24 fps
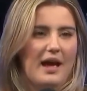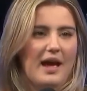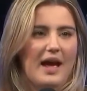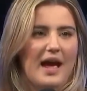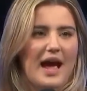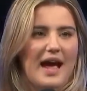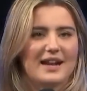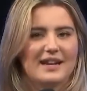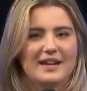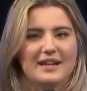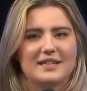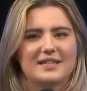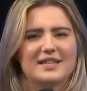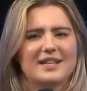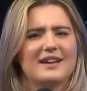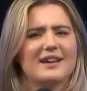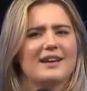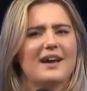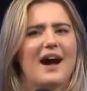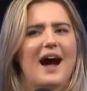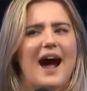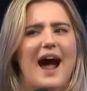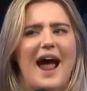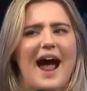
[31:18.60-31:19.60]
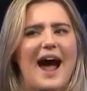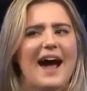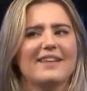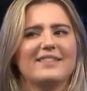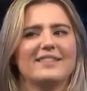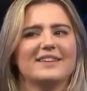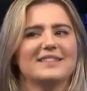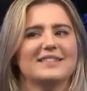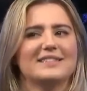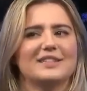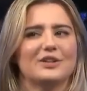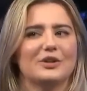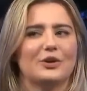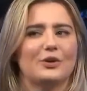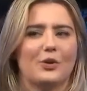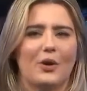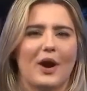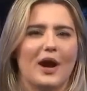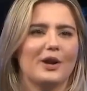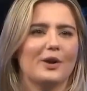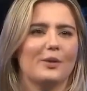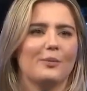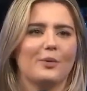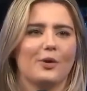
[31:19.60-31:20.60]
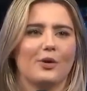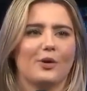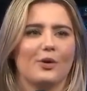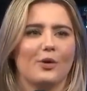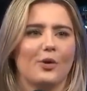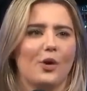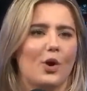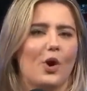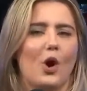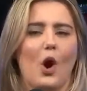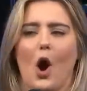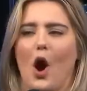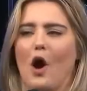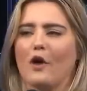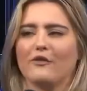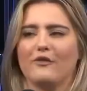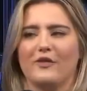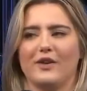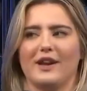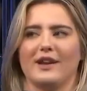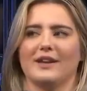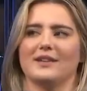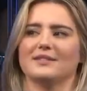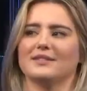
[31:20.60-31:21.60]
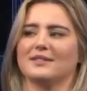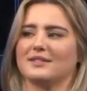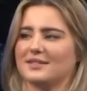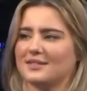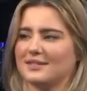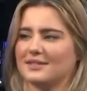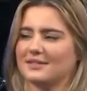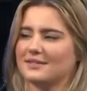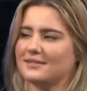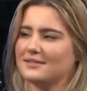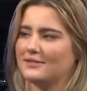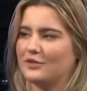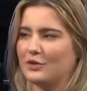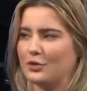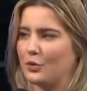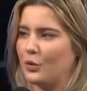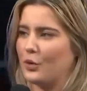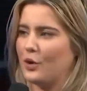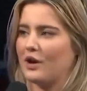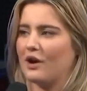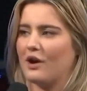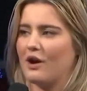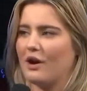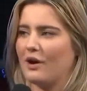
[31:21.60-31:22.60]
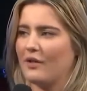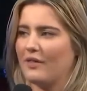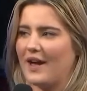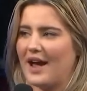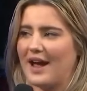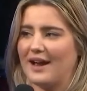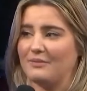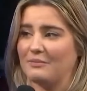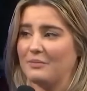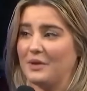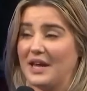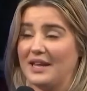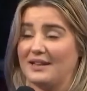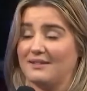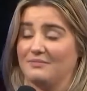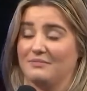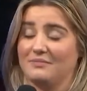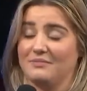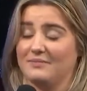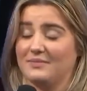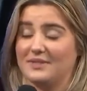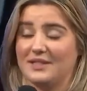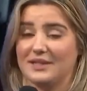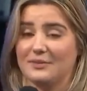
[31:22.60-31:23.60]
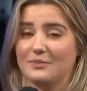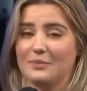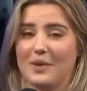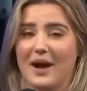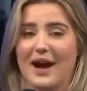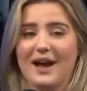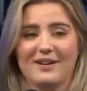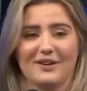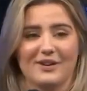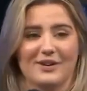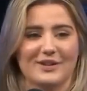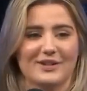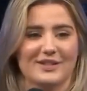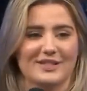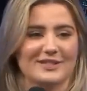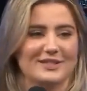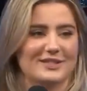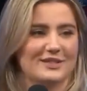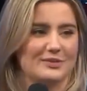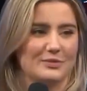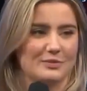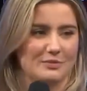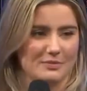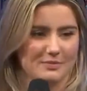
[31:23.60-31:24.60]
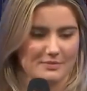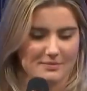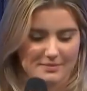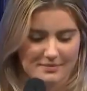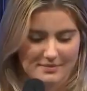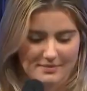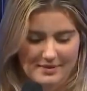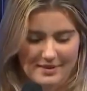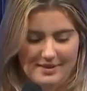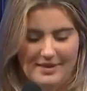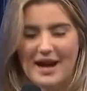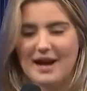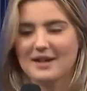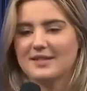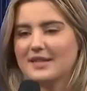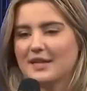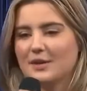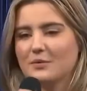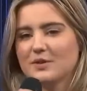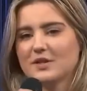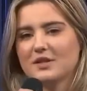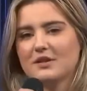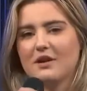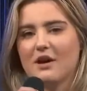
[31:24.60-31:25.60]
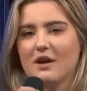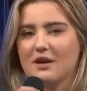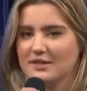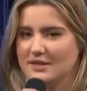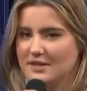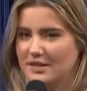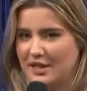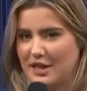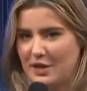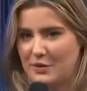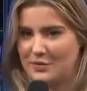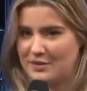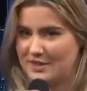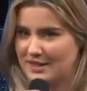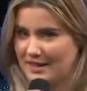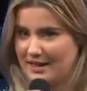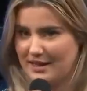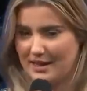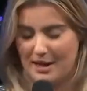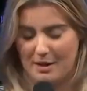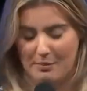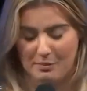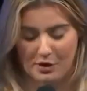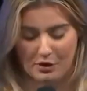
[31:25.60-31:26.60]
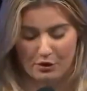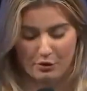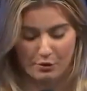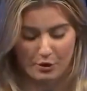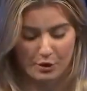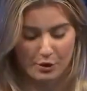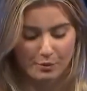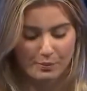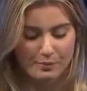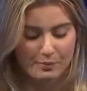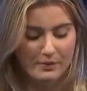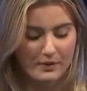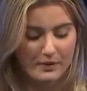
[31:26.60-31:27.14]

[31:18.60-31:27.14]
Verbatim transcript: And I had this incredible confidence through it all that it didn't matter because that day was God's and He was going to get me through.